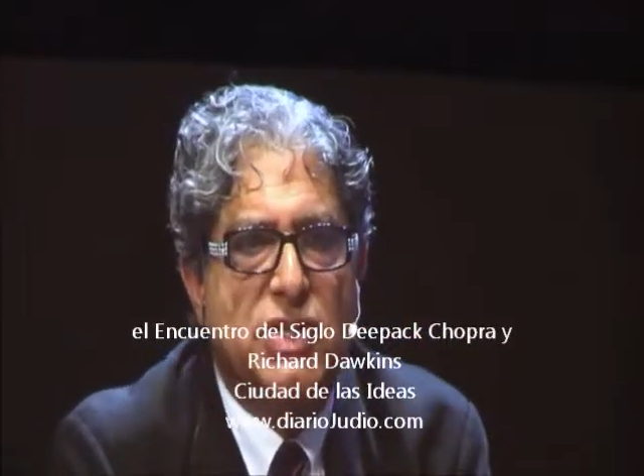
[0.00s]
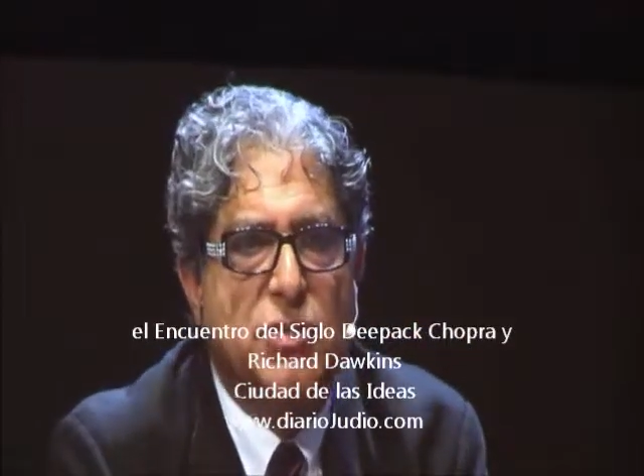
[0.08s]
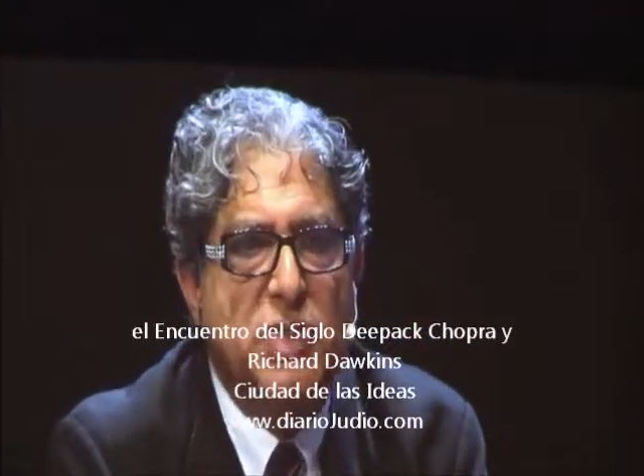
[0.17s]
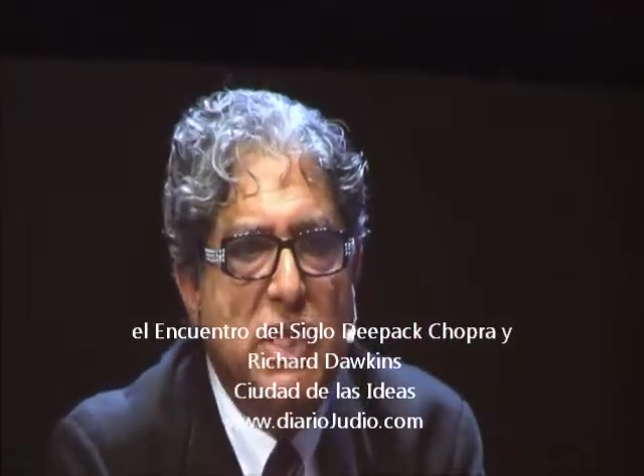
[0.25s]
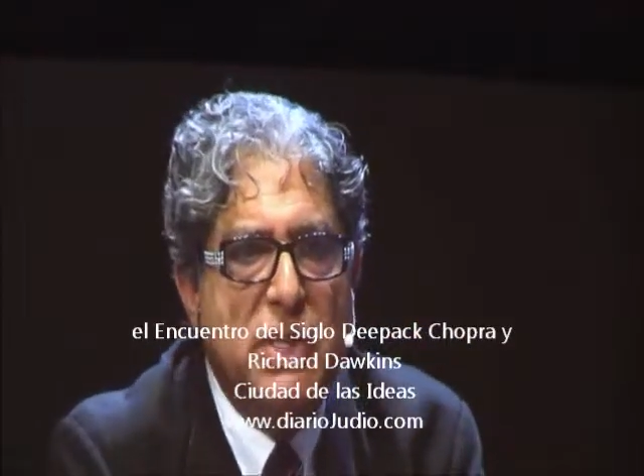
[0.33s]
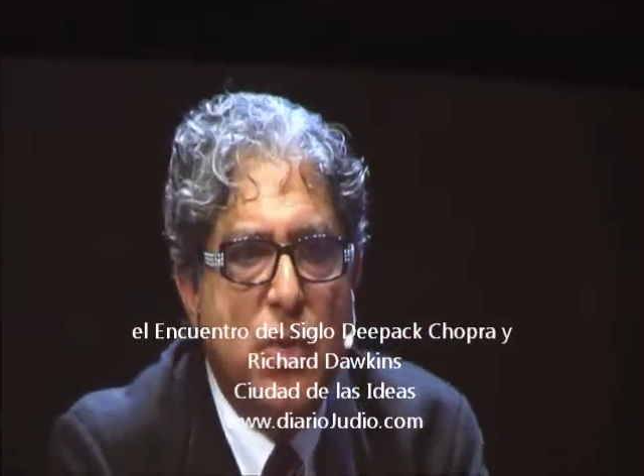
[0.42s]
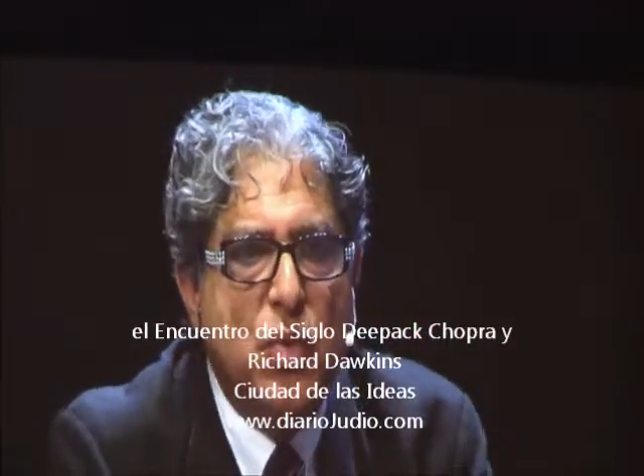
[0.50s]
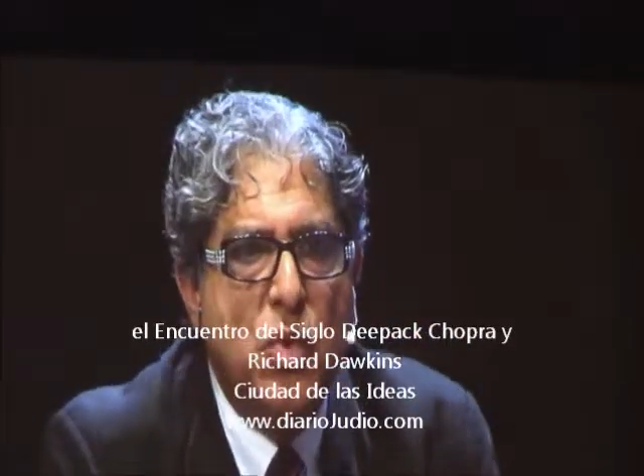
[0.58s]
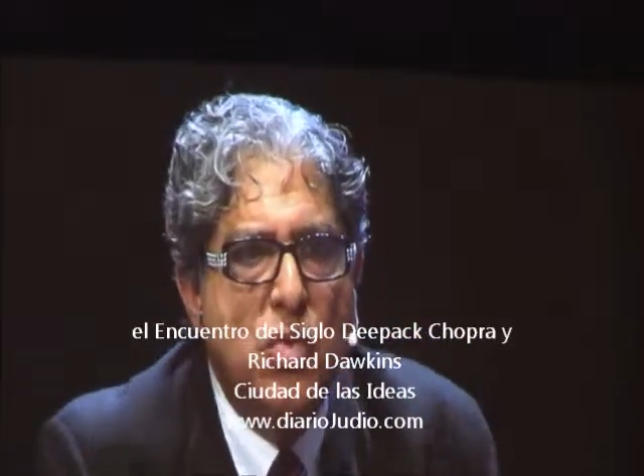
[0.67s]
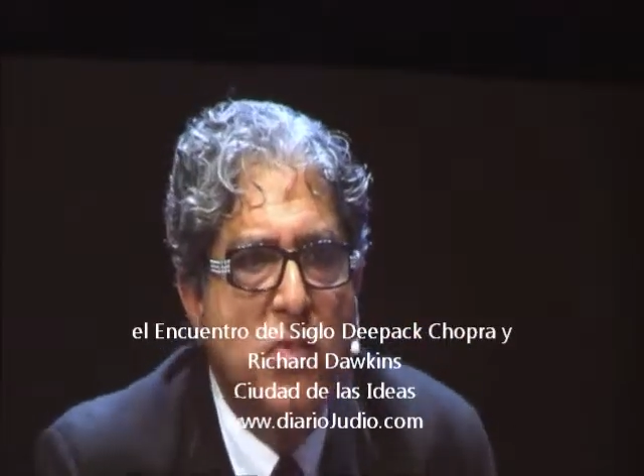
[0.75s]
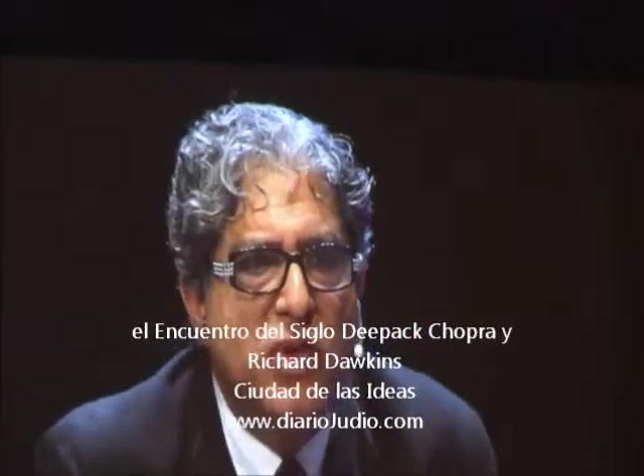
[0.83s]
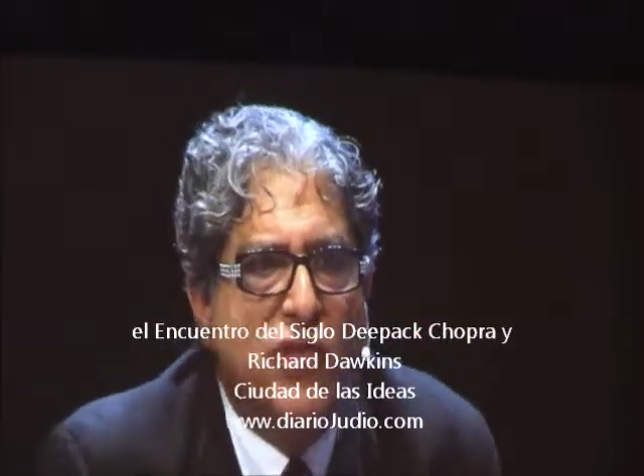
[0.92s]
to be the
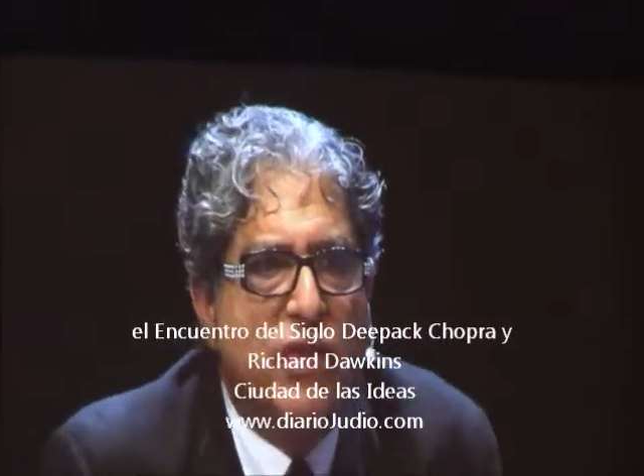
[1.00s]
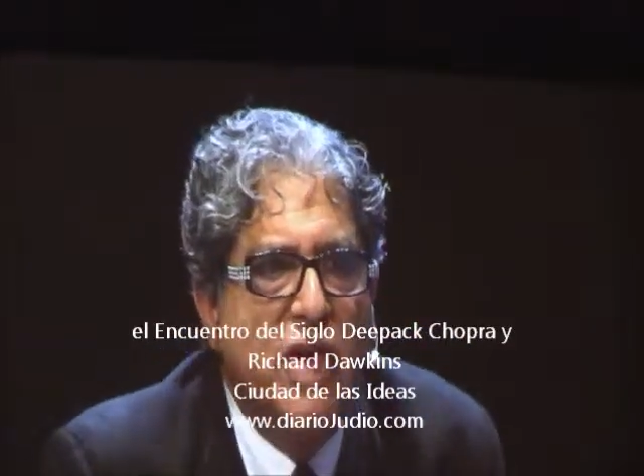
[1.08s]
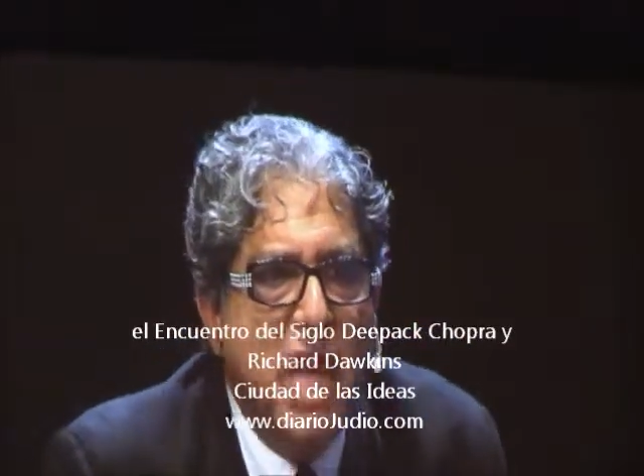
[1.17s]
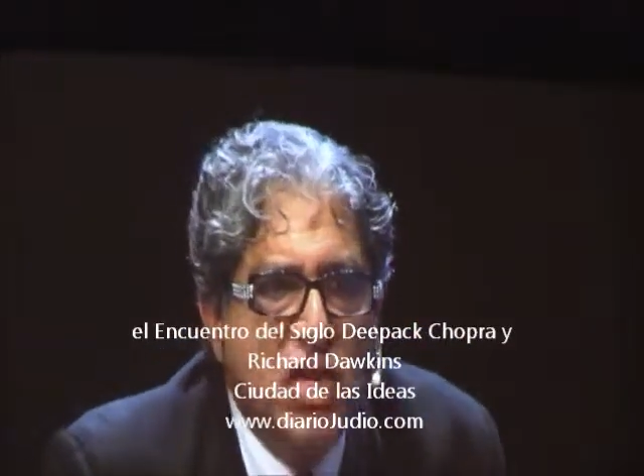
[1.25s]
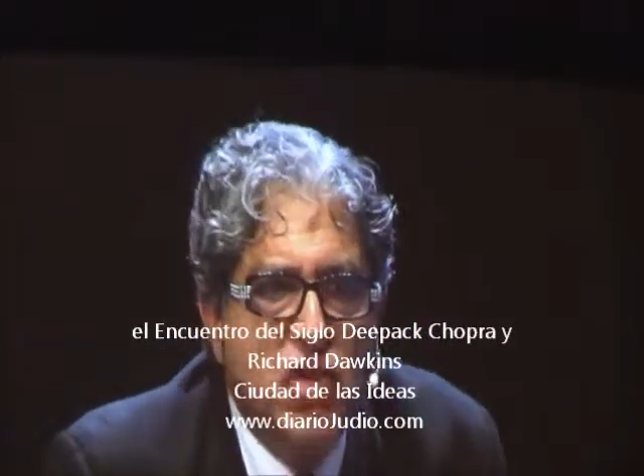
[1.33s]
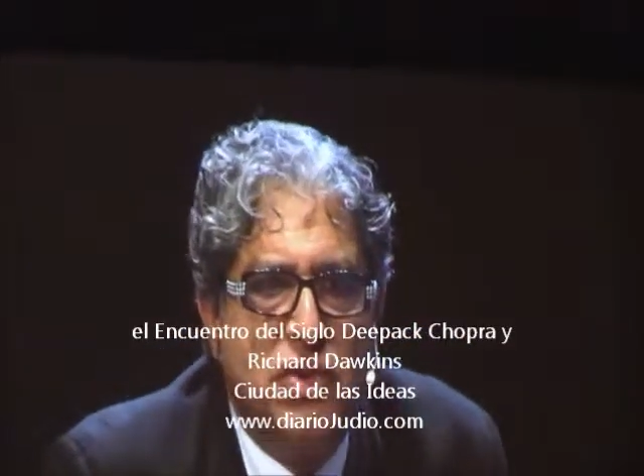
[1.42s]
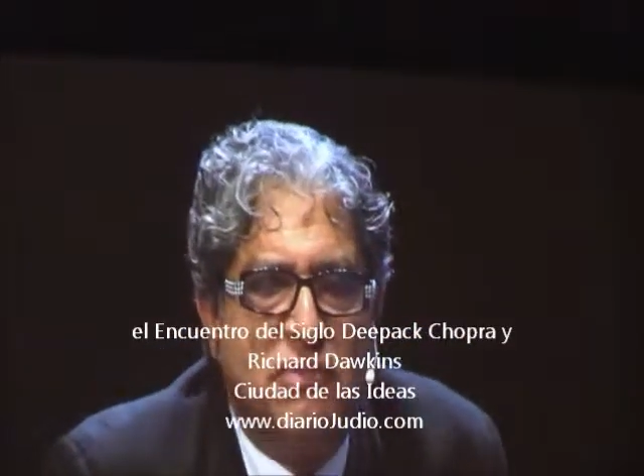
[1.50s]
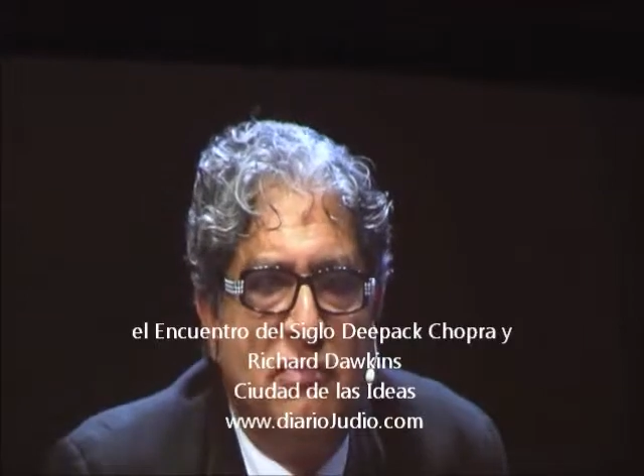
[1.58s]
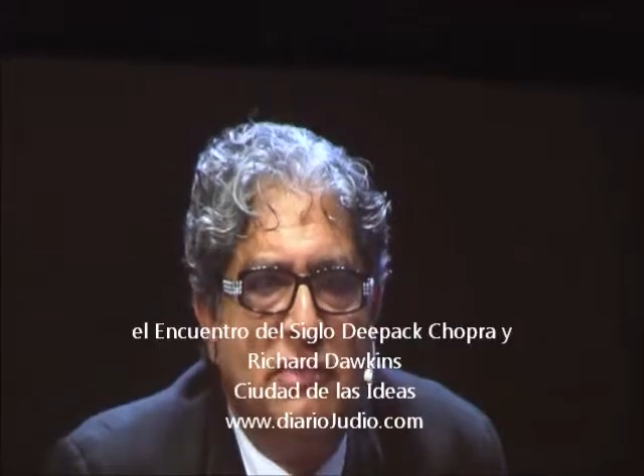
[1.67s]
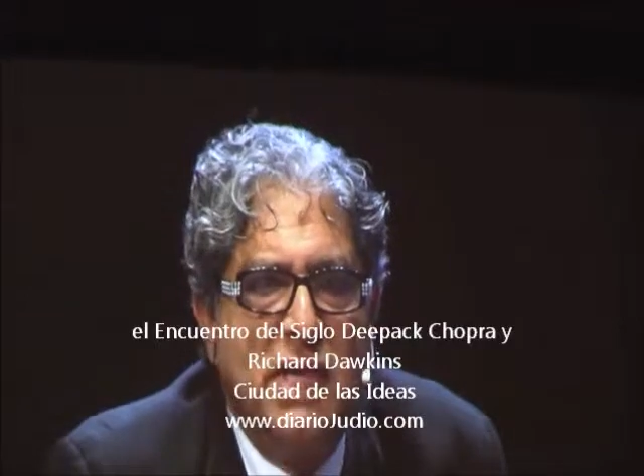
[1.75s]
womb of creation,